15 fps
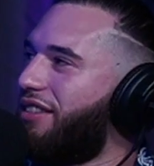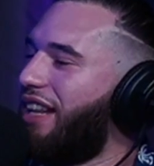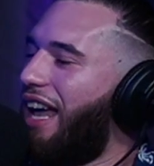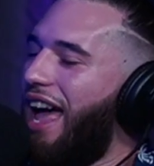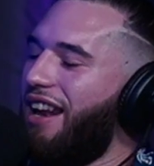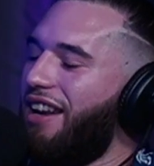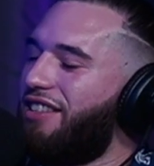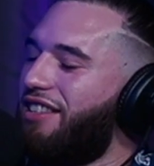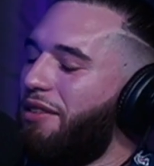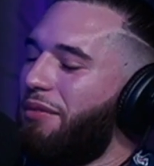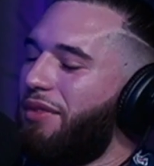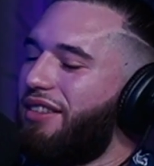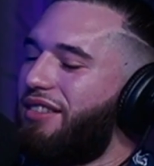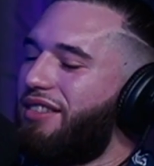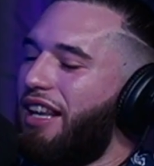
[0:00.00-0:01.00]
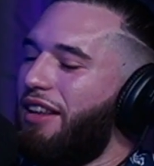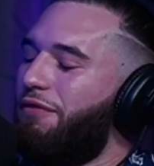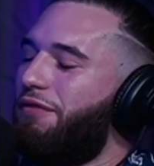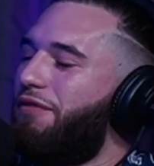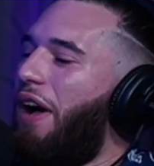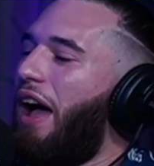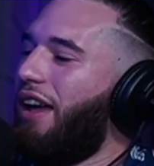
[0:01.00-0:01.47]
In the, I didn't see him in the
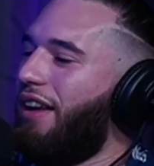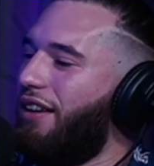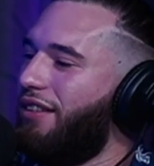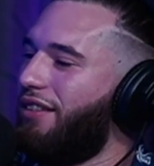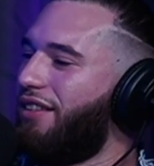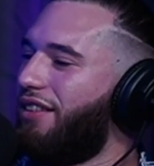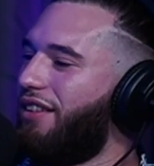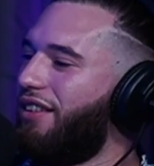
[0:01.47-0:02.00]
same fight.